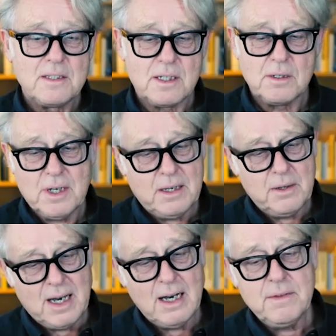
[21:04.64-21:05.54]
so okay
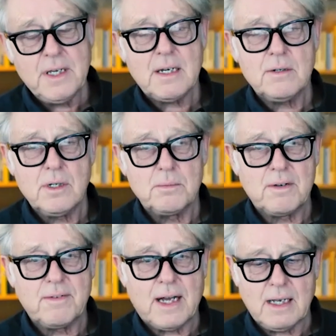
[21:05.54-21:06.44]
you have the economic
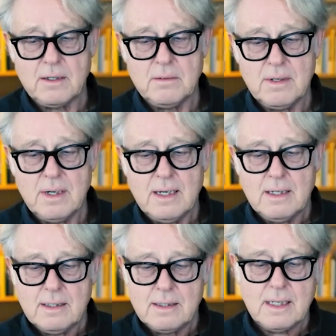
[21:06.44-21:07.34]
value
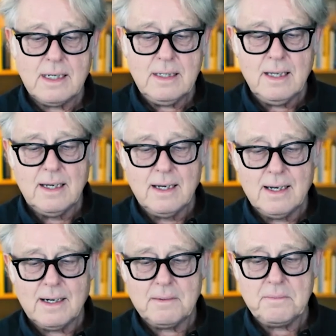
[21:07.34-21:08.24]
then
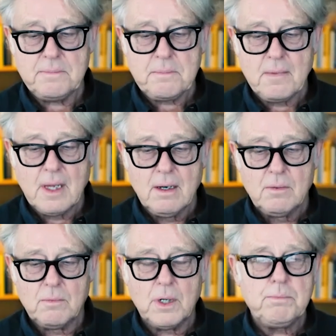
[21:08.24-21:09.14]
um,
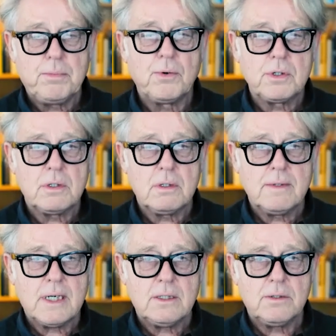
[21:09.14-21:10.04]
what portion of
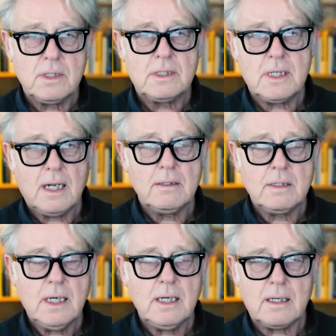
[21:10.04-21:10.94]
that should the seller
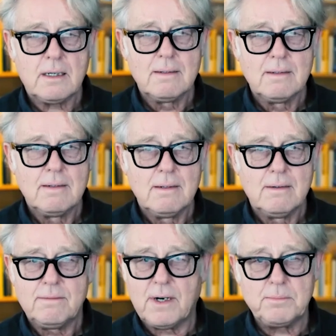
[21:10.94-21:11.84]
take
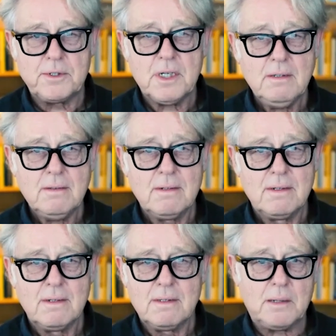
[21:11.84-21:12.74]
5%
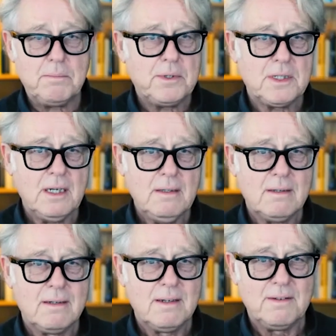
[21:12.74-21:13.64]
10%
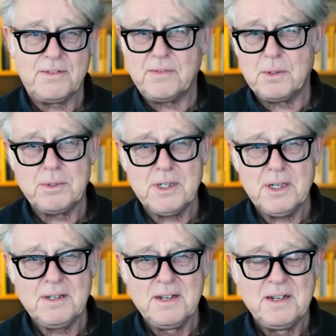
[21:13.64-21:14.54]
50%
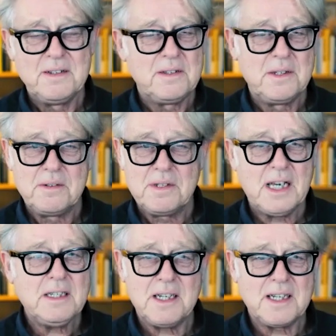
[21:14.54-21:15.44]

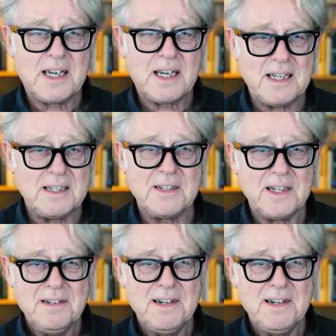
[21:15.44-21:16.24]
guessing again, you know?